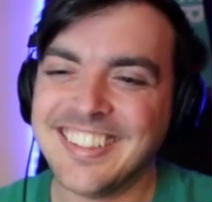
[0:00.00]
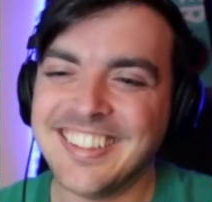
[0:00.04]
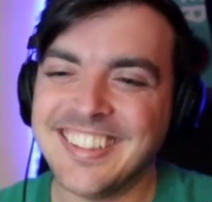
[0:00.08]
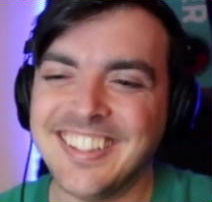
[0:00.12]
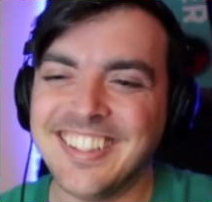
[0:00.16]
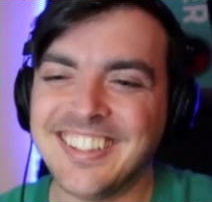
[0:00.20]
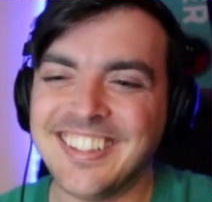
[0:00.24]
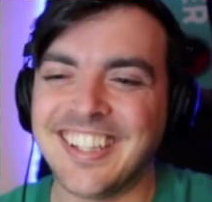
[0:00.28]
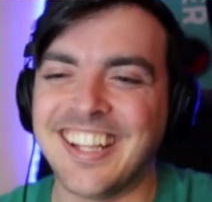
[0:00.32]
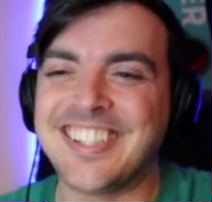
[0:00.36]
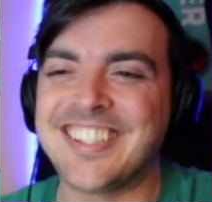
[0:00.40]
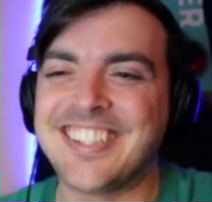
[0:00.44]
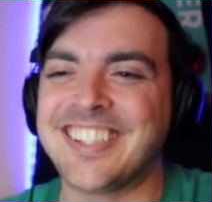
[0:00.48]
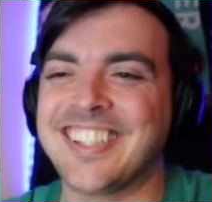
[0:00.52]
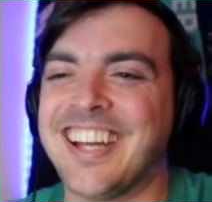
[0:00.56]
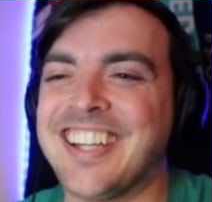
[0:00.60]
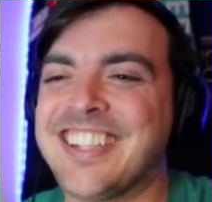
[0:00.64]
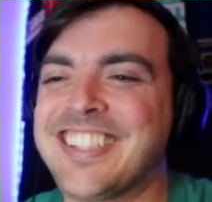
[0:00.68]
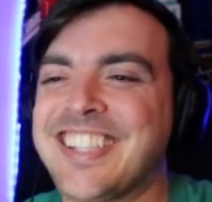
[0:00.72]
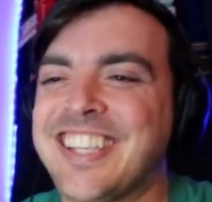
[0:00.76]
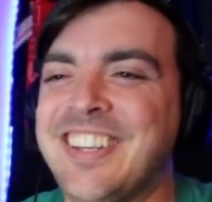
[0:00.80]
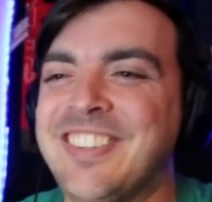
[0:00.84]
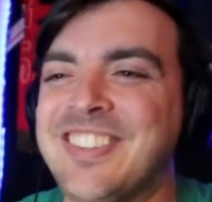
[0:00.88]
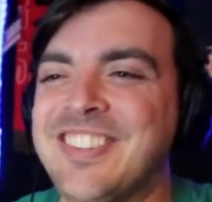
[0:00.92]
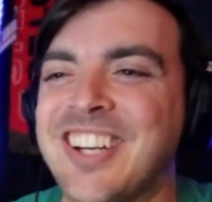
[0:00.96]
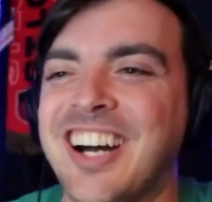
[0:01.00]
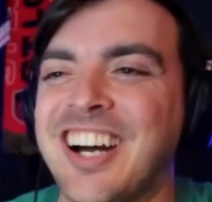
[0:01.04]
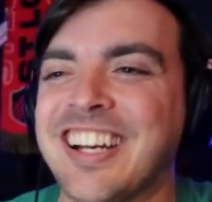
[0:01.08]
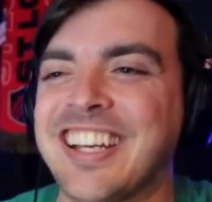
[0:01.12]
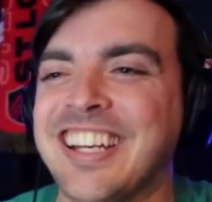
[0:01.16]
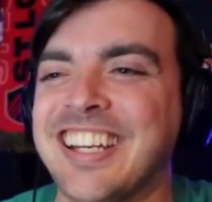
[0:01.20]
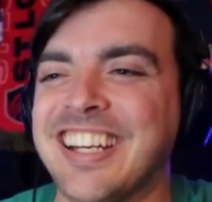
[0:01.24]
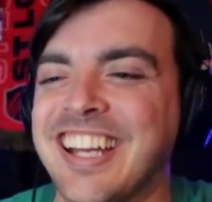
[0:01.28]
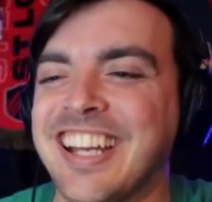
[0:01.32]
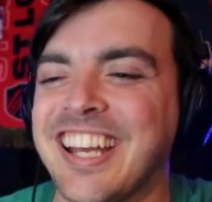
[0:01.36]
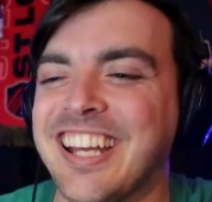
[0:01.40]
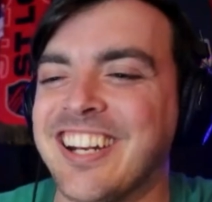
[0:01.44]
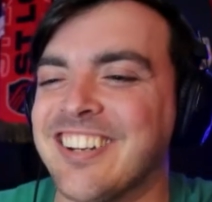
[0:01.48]
let's let's yeah. keep
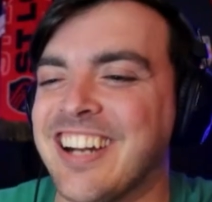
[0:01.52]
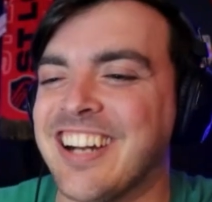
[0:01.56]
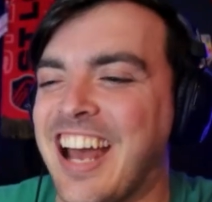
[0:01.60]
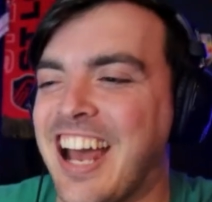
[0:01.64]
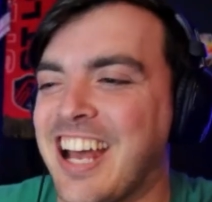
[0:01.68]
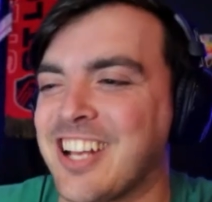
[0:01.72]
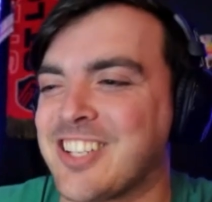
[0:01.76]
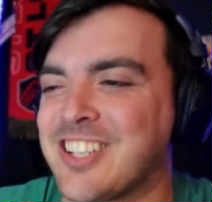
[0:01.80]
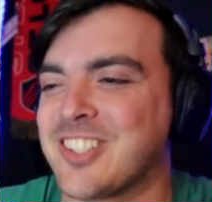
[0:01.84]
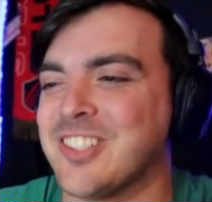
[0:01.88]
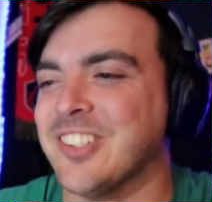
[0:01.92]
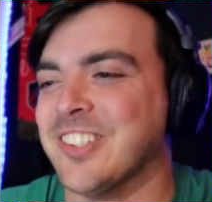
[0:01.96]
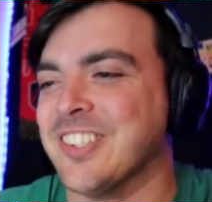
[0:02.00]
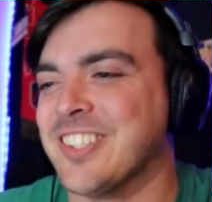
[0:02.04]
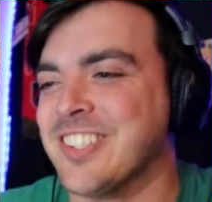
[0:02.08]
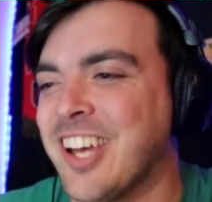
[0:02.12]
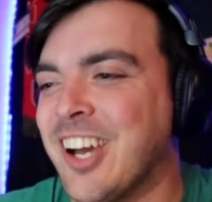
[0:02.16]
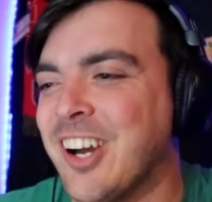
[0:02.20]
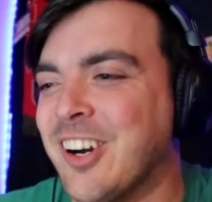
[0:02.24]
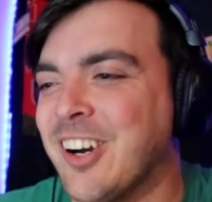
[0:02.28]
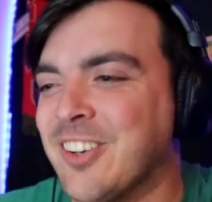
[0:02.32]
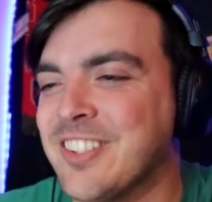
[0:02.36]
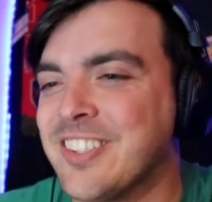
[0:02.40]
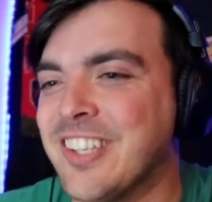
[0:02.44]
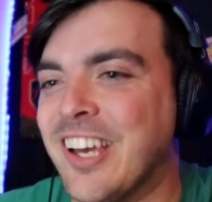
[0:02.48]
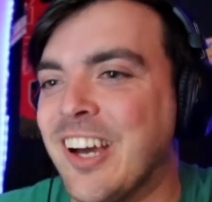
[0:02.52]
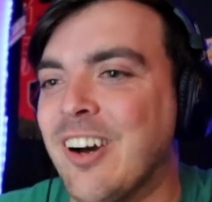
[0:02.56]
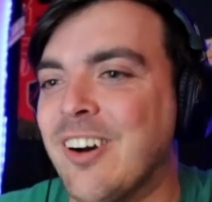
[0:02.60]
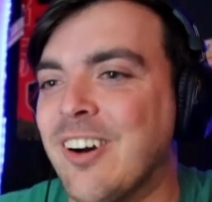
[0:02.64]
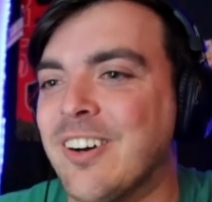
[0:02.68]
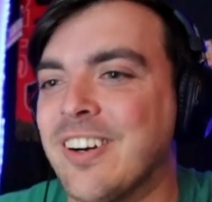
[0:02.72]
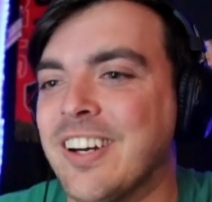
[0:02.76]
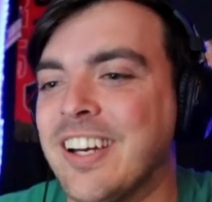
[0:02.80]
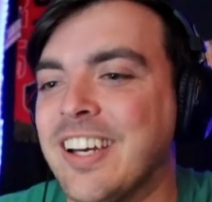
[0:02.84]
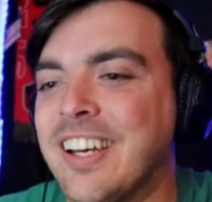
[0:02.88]
talking internationals though. There's so, Justin